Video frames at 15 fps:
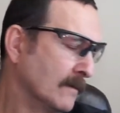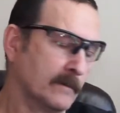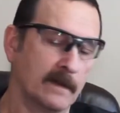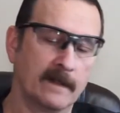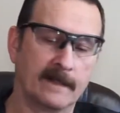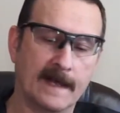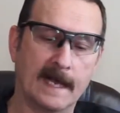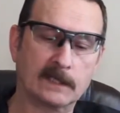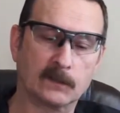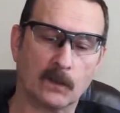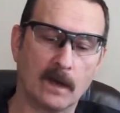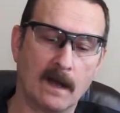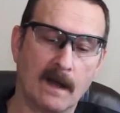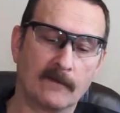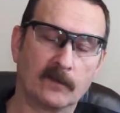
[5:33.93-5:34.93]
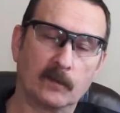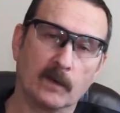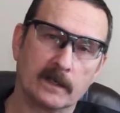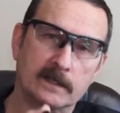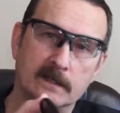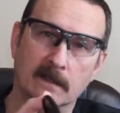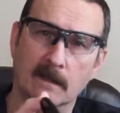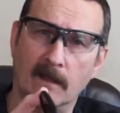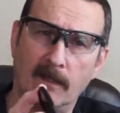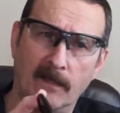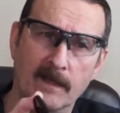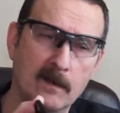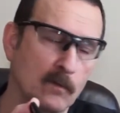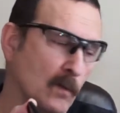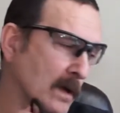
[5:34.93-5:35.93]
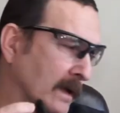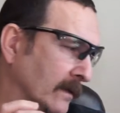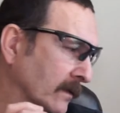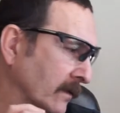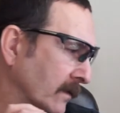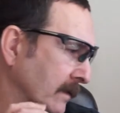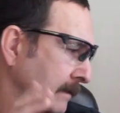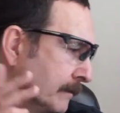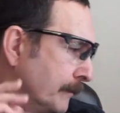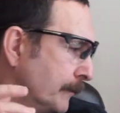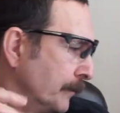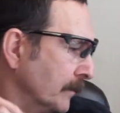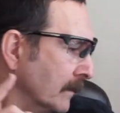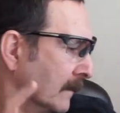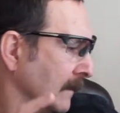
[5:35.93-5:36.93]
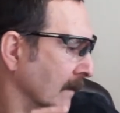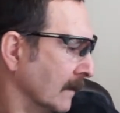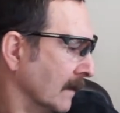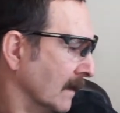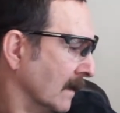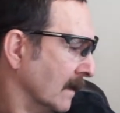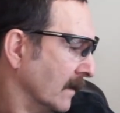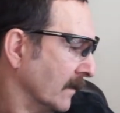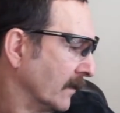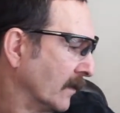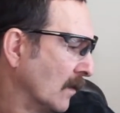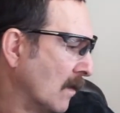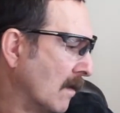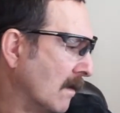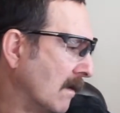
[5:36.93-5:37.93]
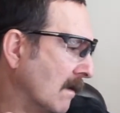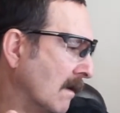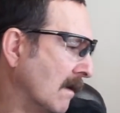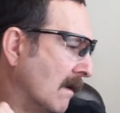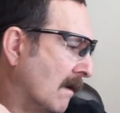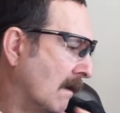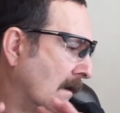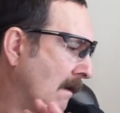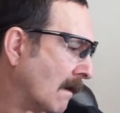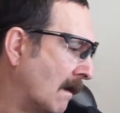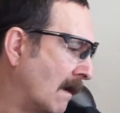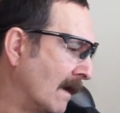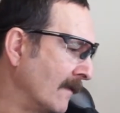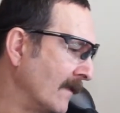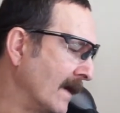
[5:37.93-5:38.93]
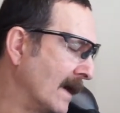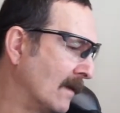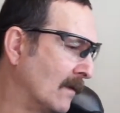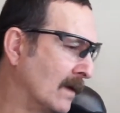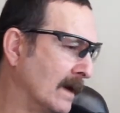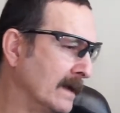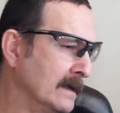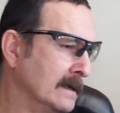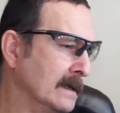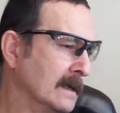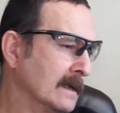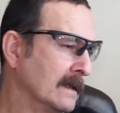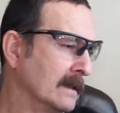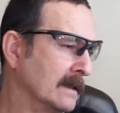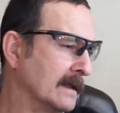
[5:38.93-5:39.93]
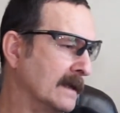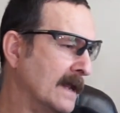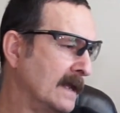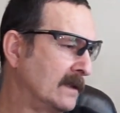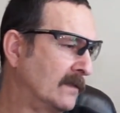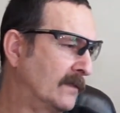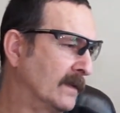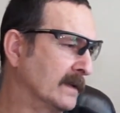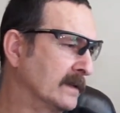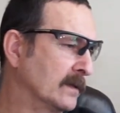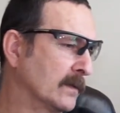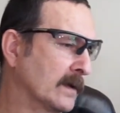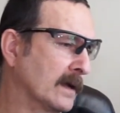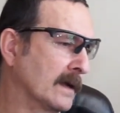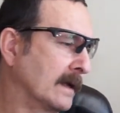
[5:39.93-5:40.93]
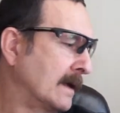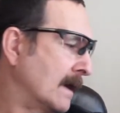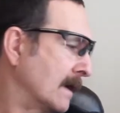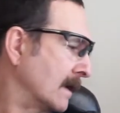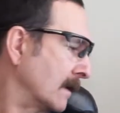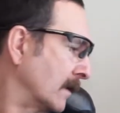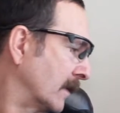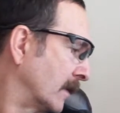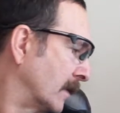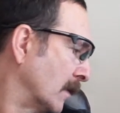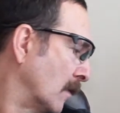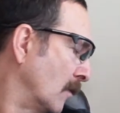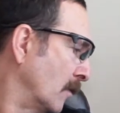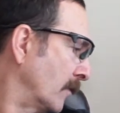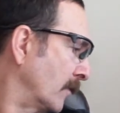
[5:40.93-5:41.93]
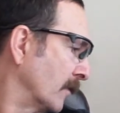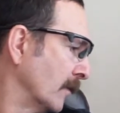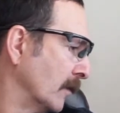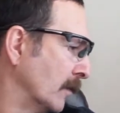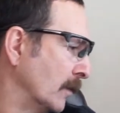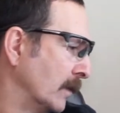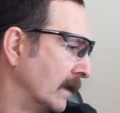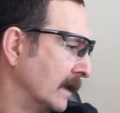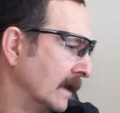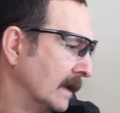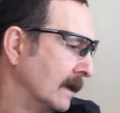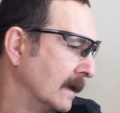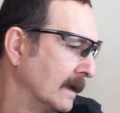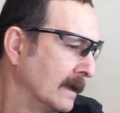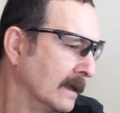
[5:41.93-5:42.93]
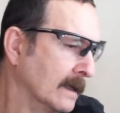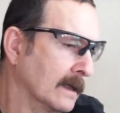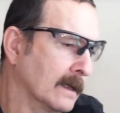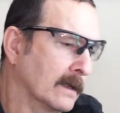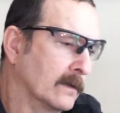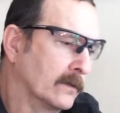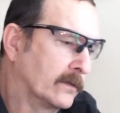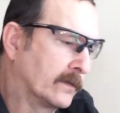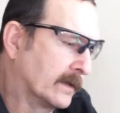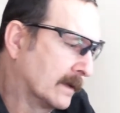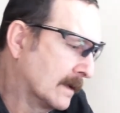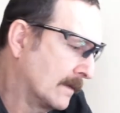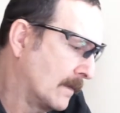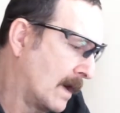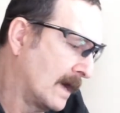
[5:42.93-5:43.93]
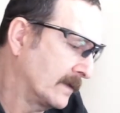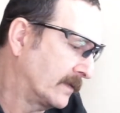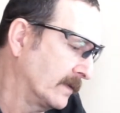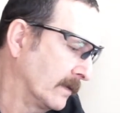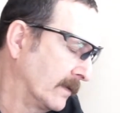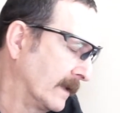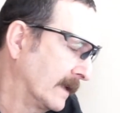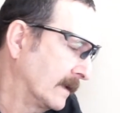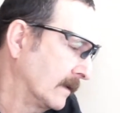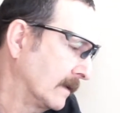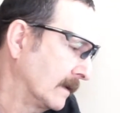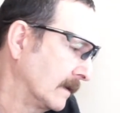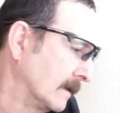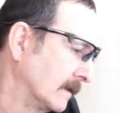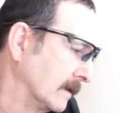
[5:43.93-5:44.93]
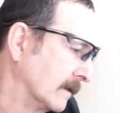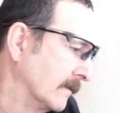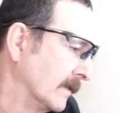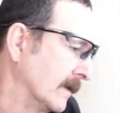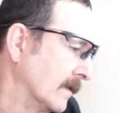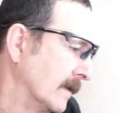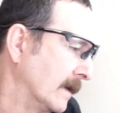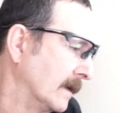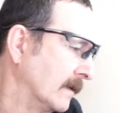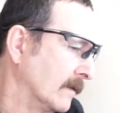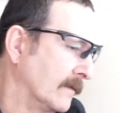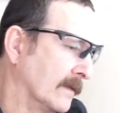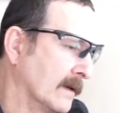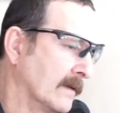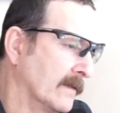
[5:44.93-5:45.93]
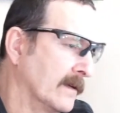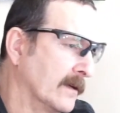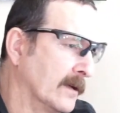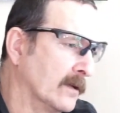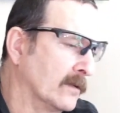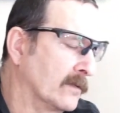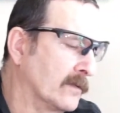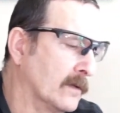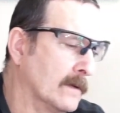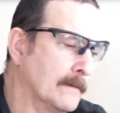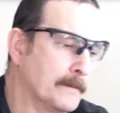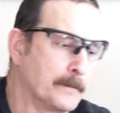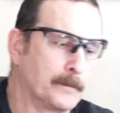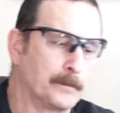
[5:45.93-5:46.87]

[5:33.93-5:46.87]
That's why I've switched to the thin ones. So on that one, the next filter we're going to kind of go through is, I still think they're very, very, very useful,